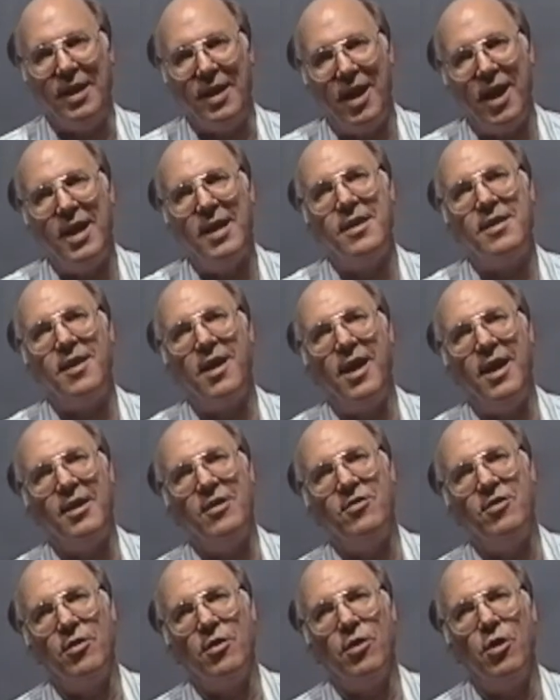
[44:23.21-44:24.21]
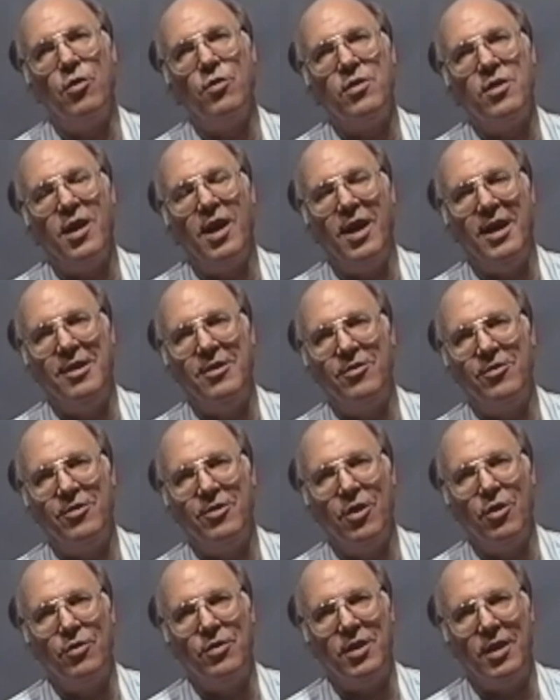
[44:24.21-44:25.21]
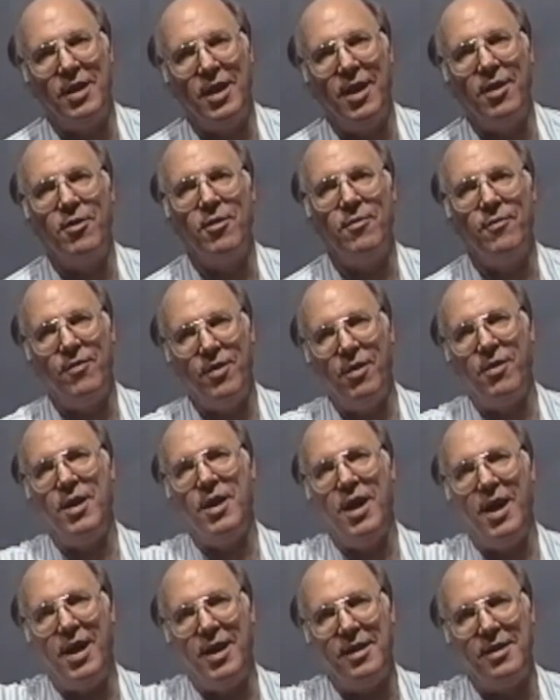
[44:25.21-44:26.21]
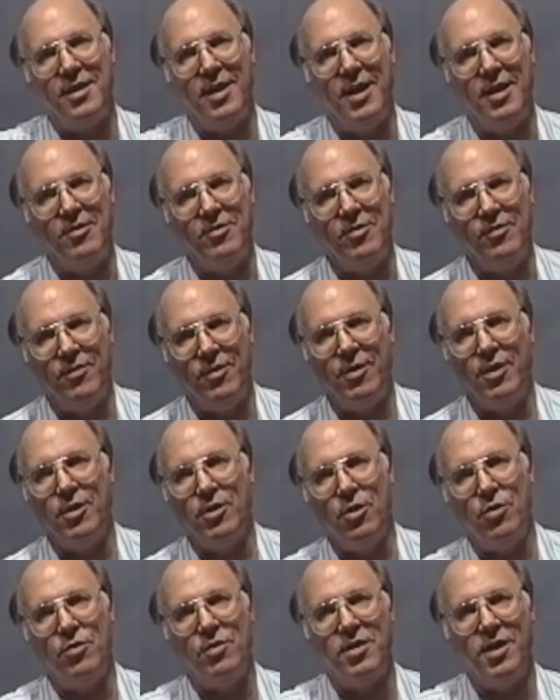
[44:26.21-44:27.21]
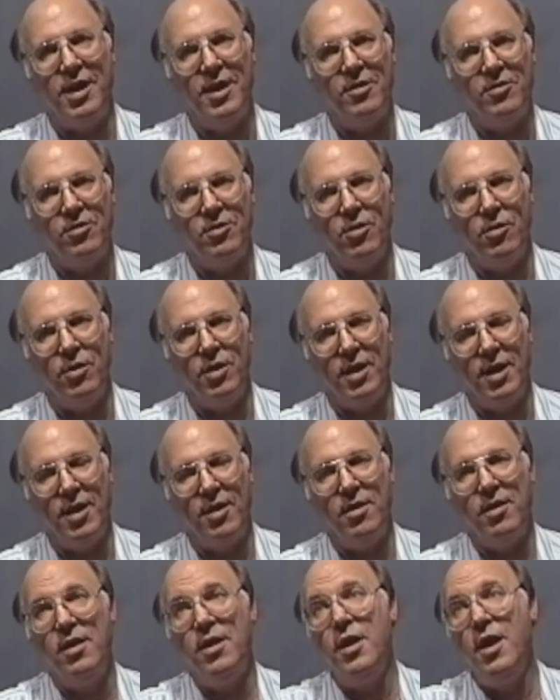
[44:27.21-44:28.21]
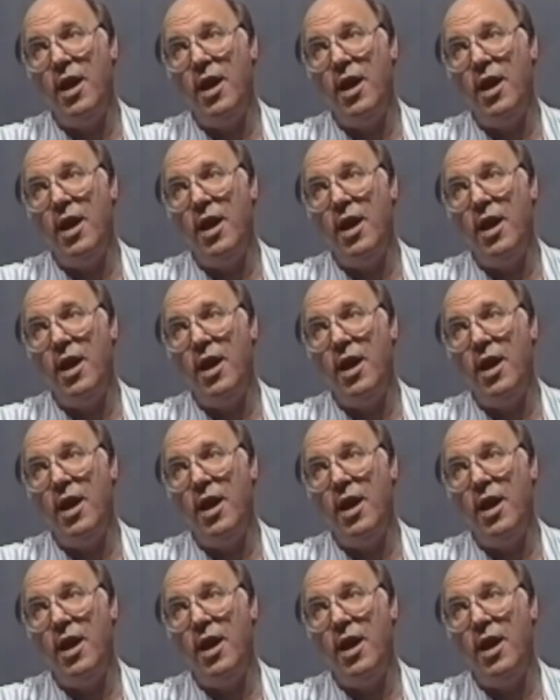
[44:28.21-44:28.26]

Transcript: High tides and low tides go together. Very high tides and very low tides go together.